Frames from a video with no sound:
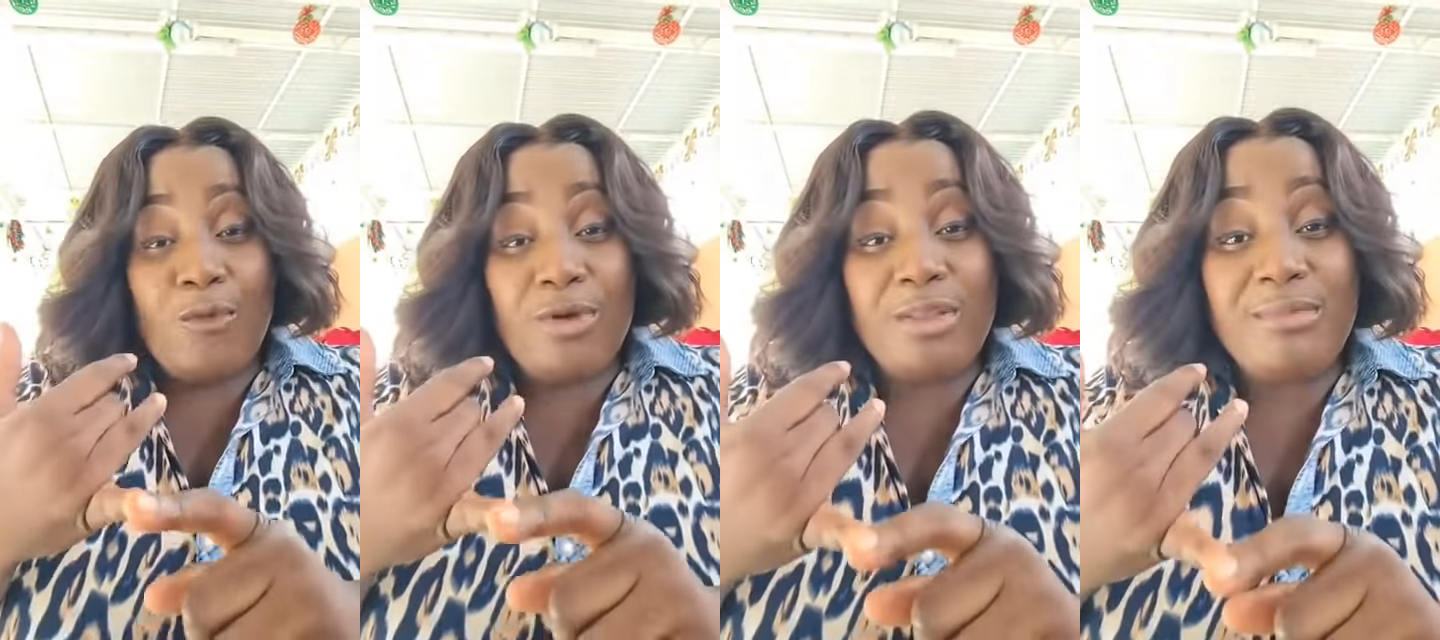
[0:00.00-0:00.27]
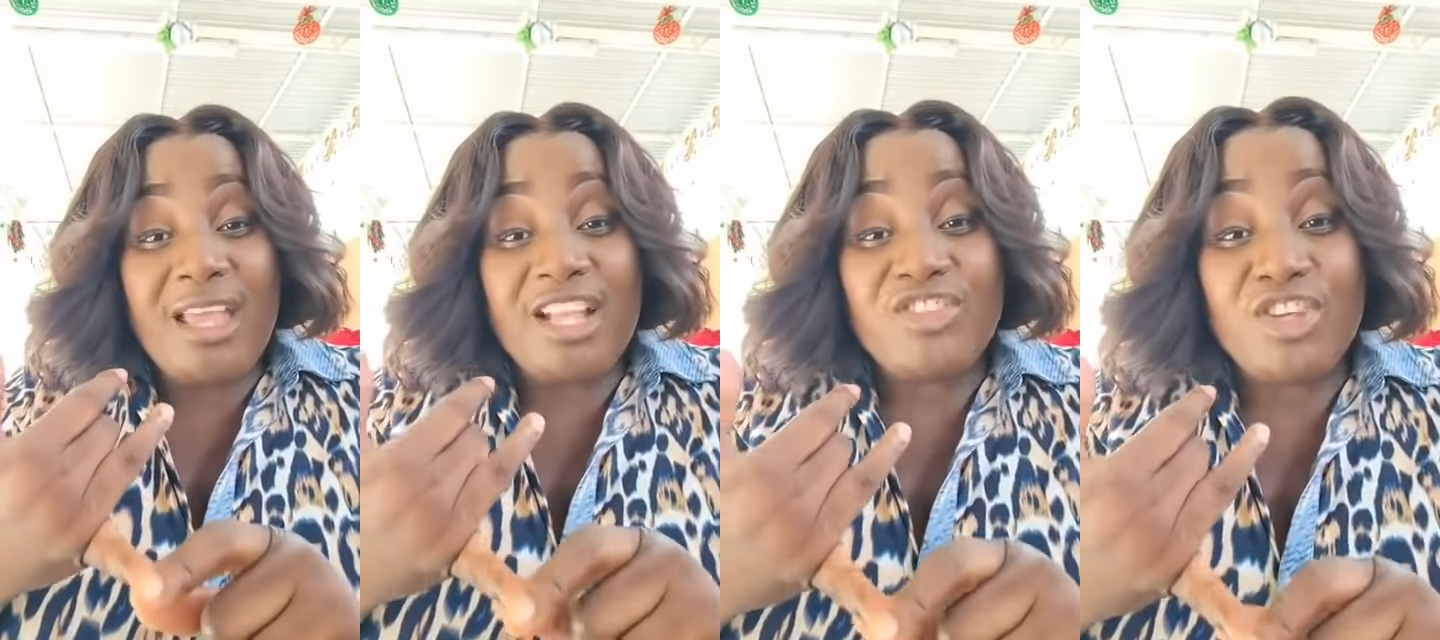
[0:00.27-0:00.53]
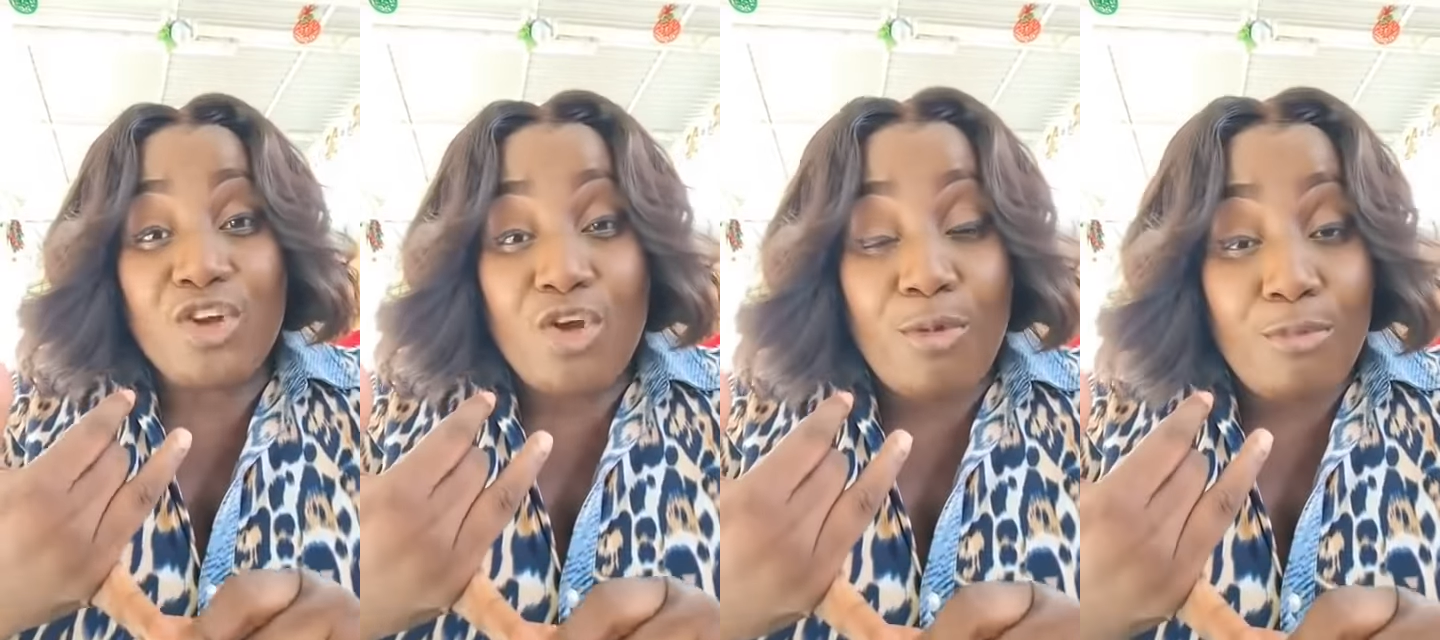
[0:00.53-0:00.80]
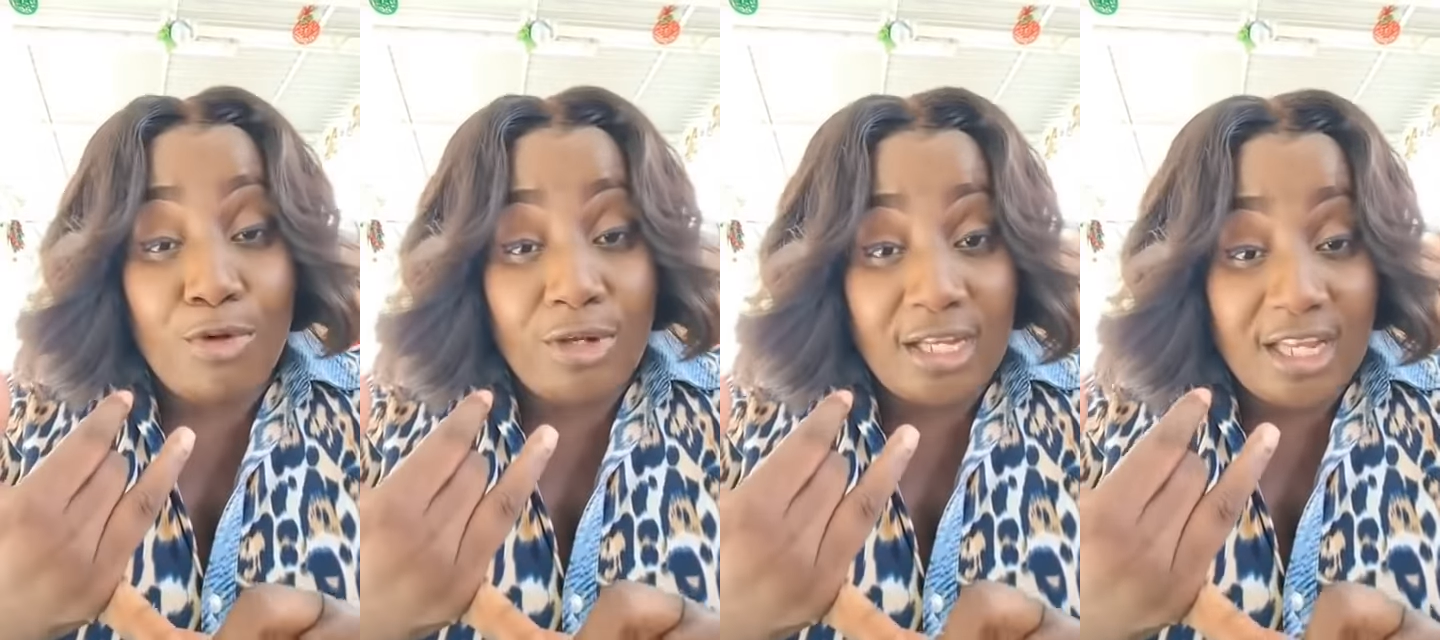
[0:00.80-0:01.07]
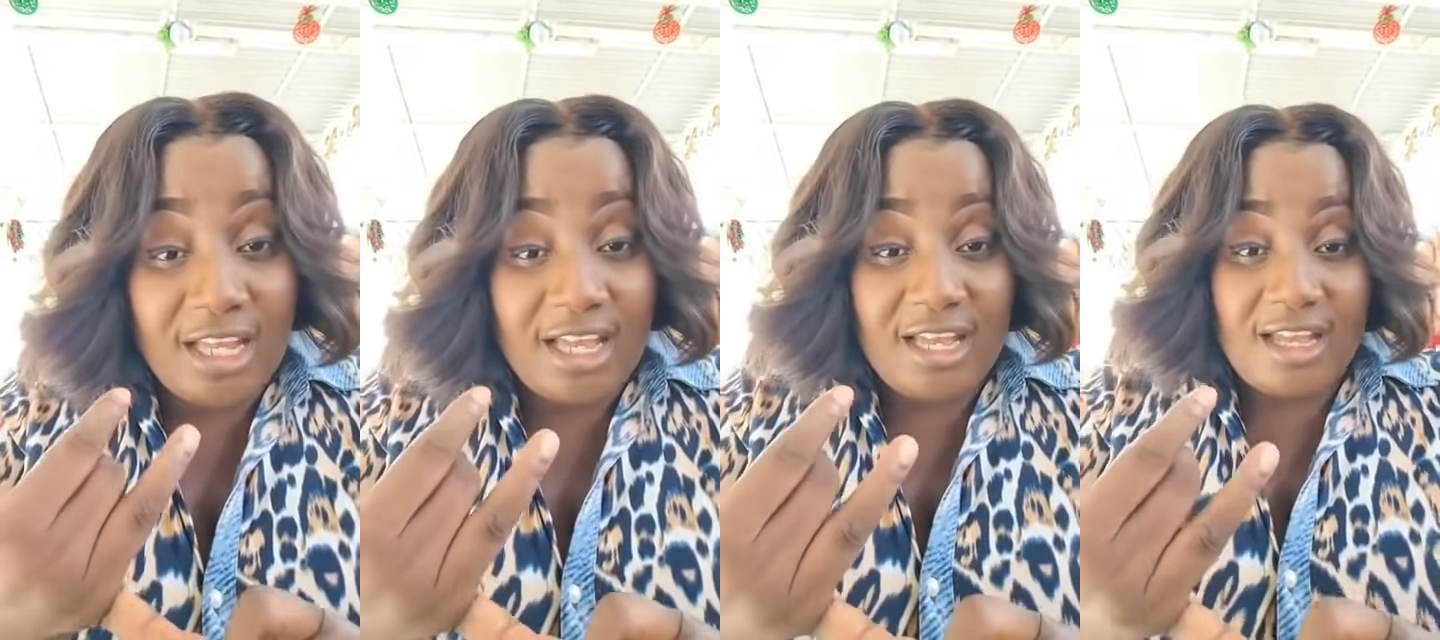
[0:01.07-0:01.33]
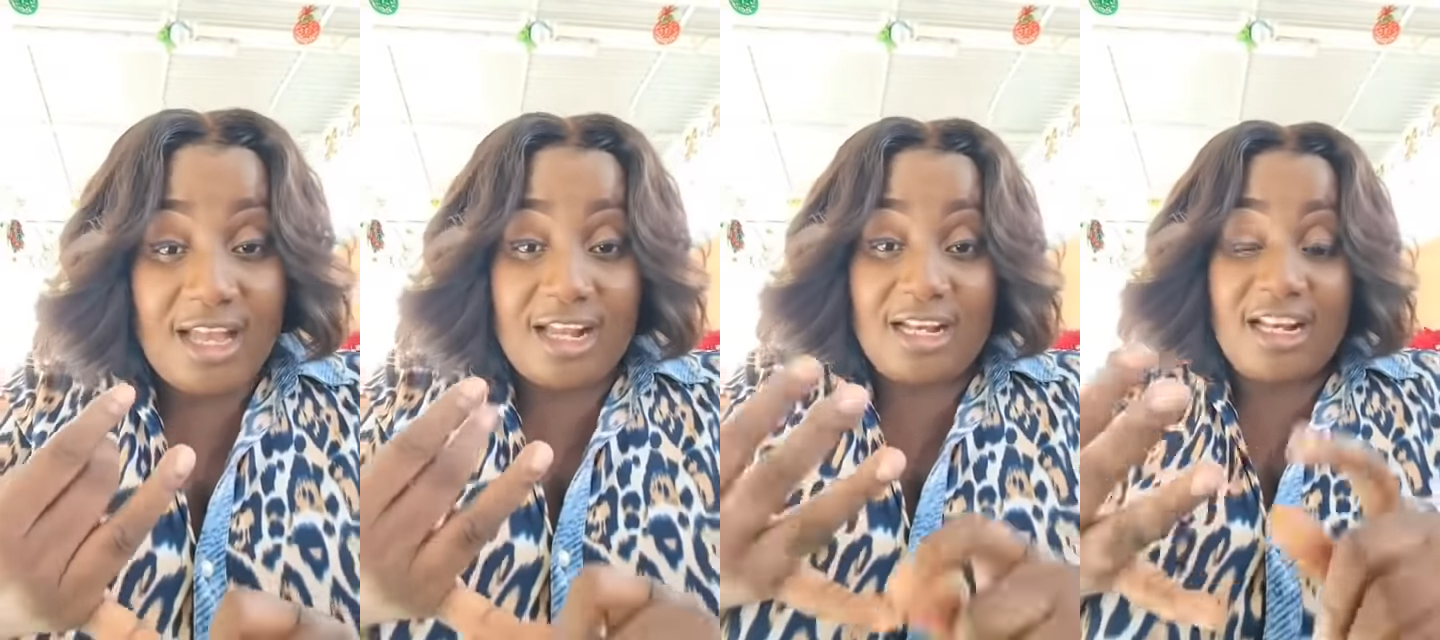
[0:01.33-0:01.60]
when me I check up money,
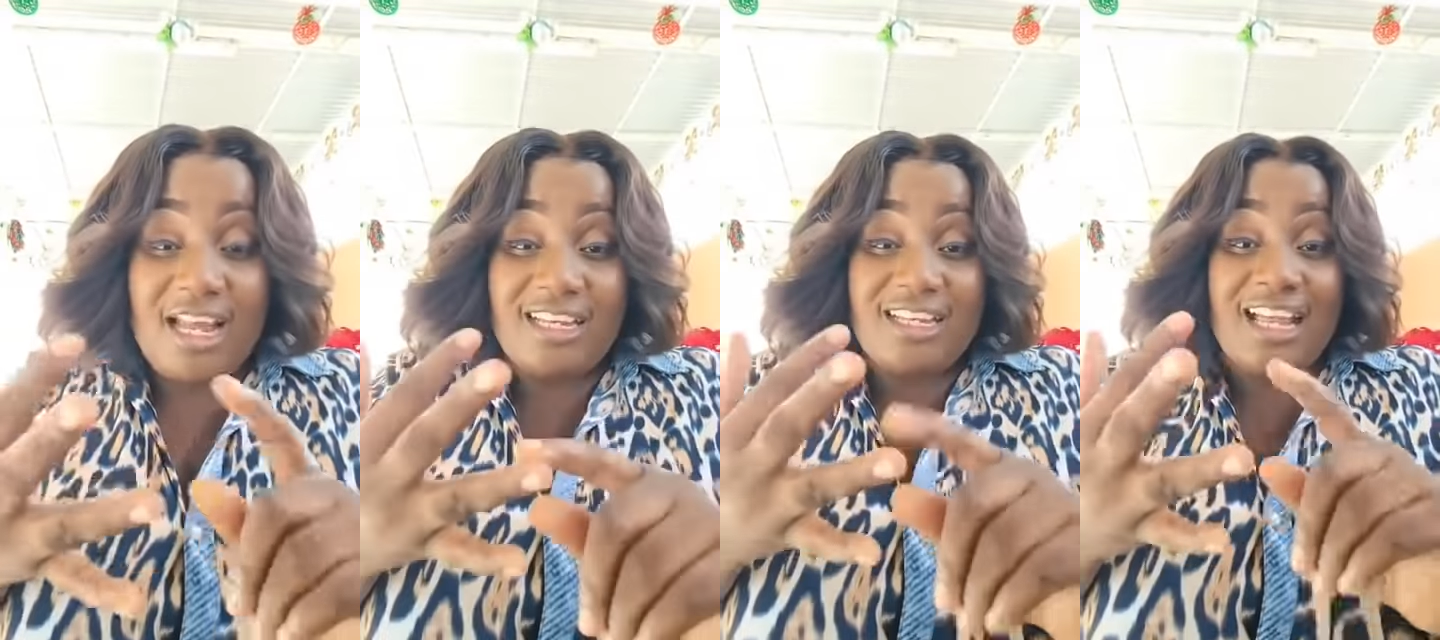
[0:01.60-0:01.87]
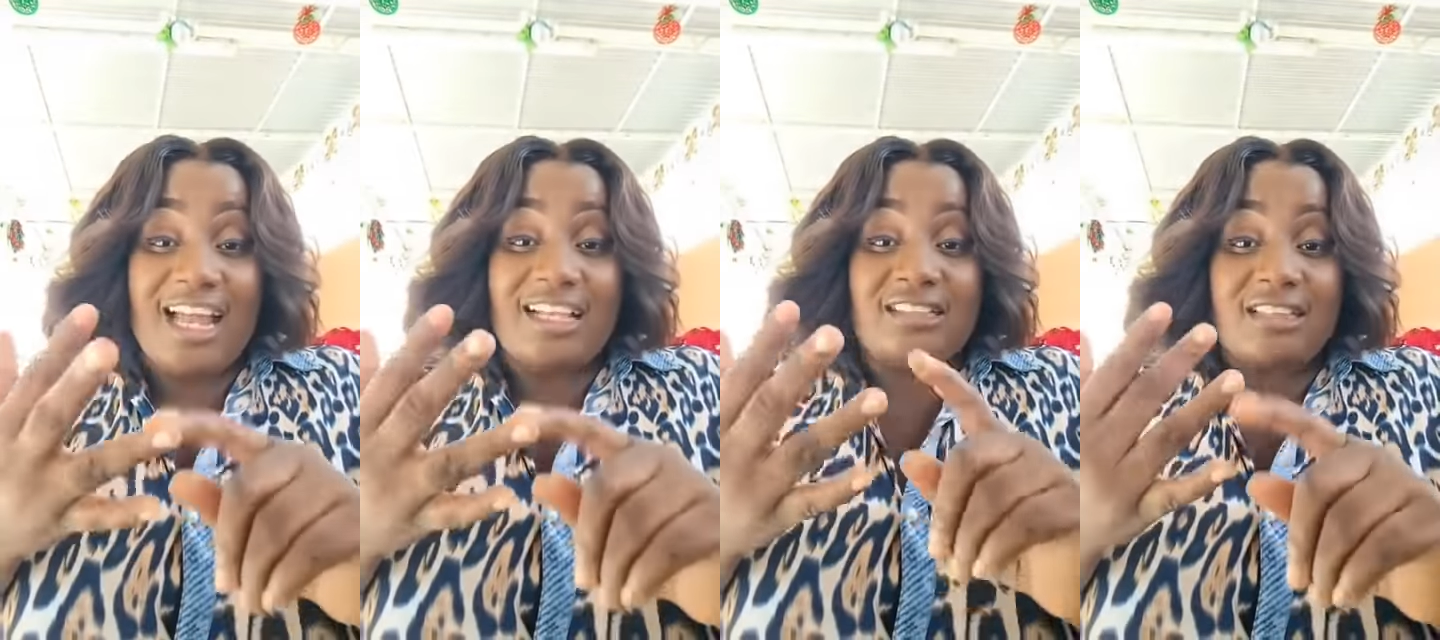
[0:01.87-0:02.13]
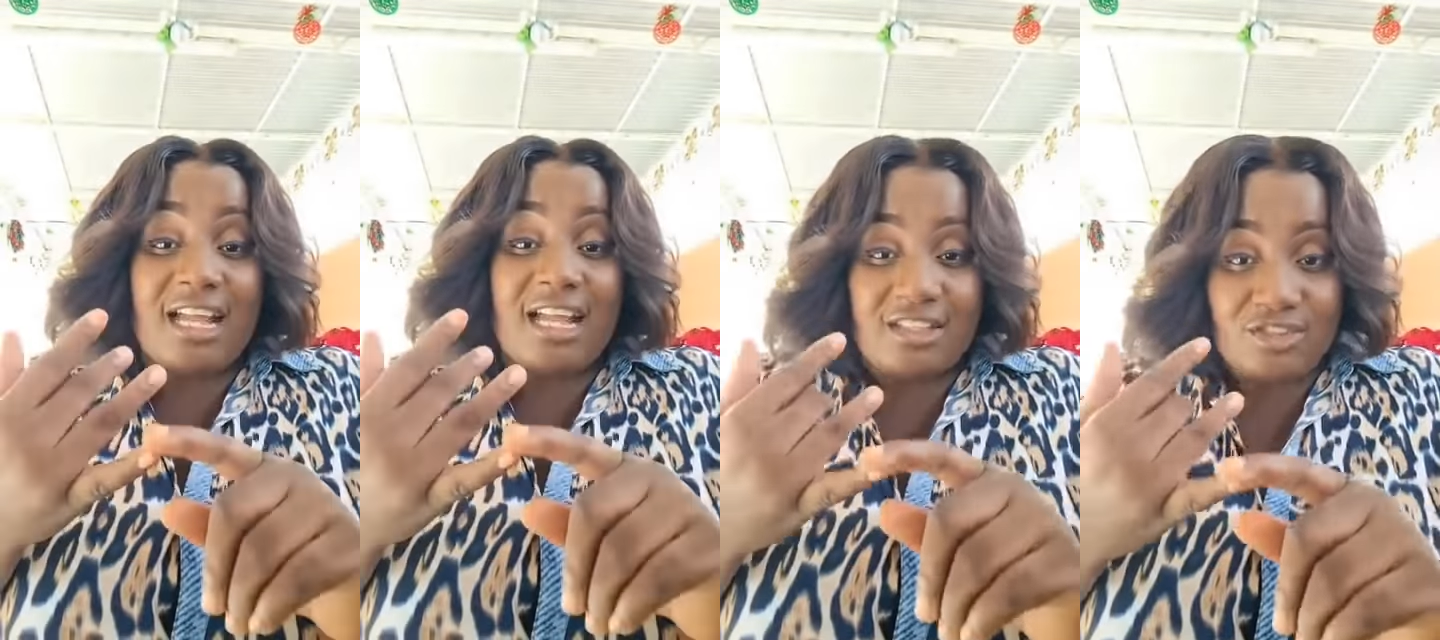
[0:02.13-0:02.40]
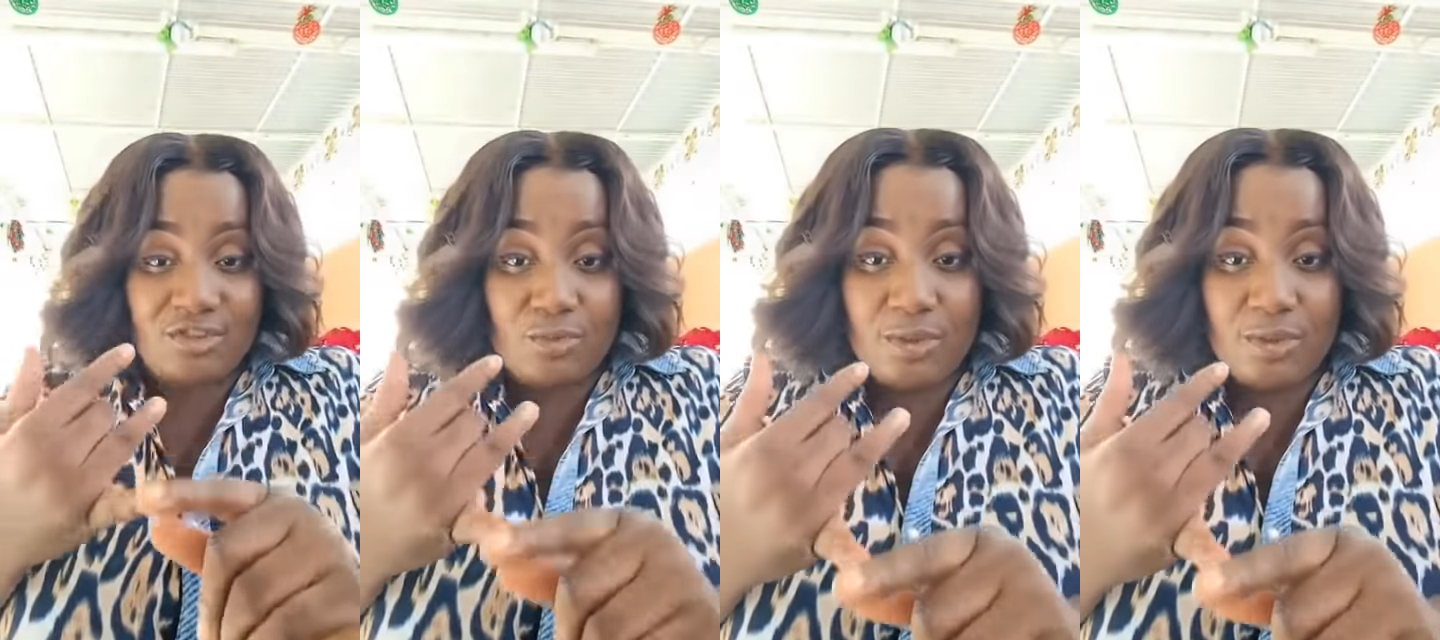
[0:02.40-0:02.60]
I Claudia and tax